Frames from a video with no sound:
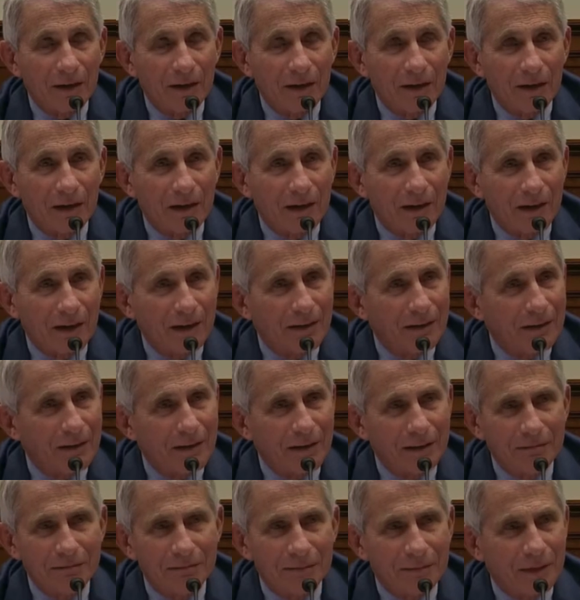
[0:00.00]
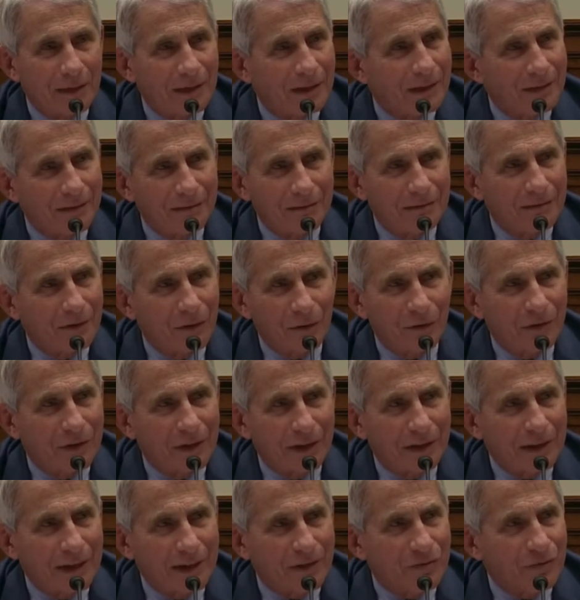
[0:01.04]
I don't
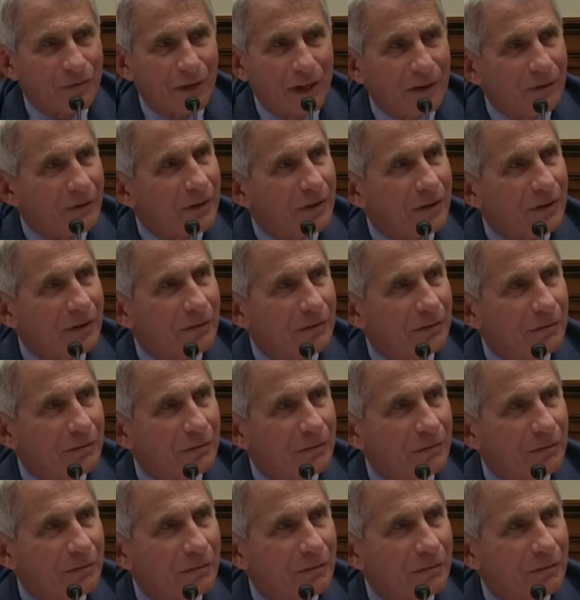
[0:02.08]
think that's relevant to...